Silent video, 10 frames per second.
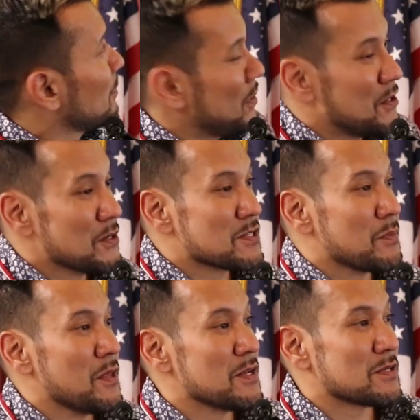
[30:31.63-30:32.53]
Here's
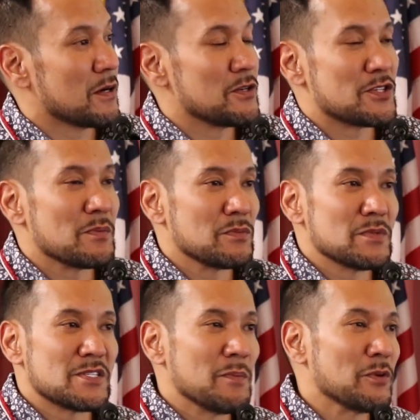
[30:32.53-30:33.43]
some things, or
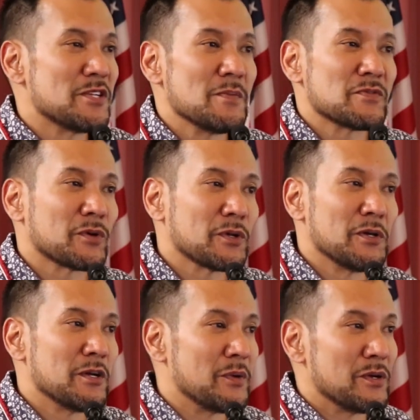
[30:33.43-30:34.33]
some simple tips for
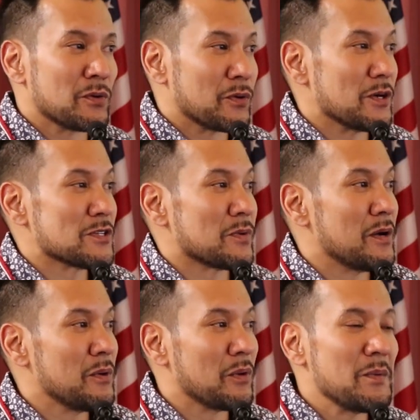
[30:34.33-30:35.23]
clearly written orders,
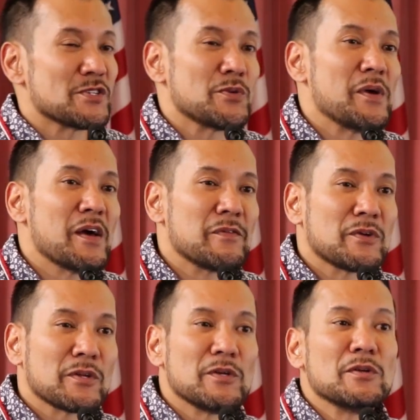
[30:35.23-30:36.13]
right? We want to make sure we
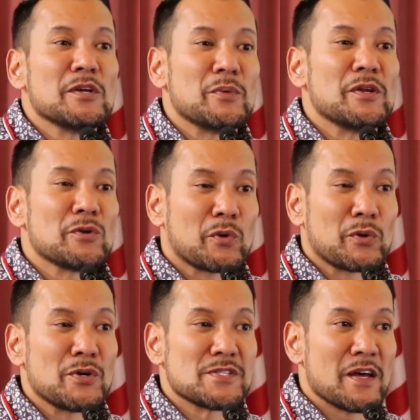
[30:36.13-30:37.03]
have clearly written
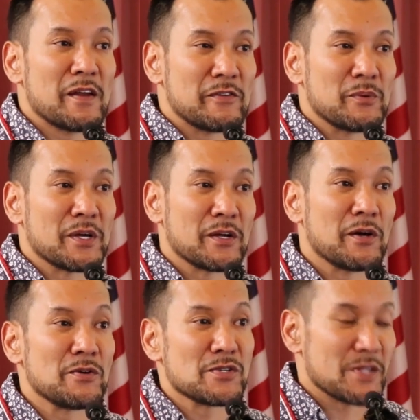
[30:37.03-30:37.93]
orders that everyone can
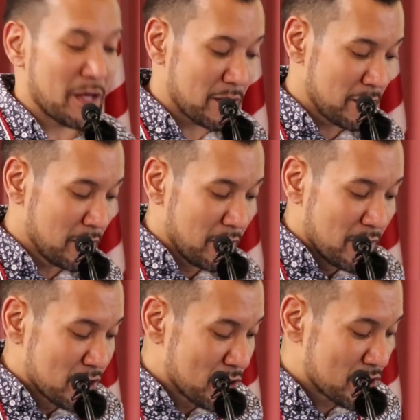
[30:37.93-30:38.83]
understand.
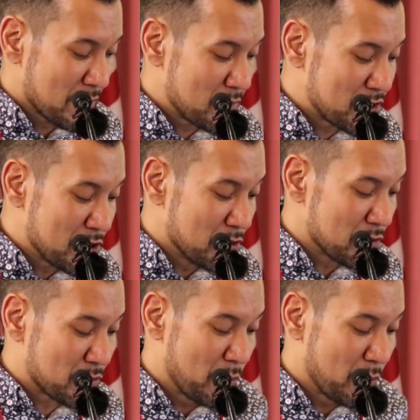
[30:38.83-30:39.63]
So some do's.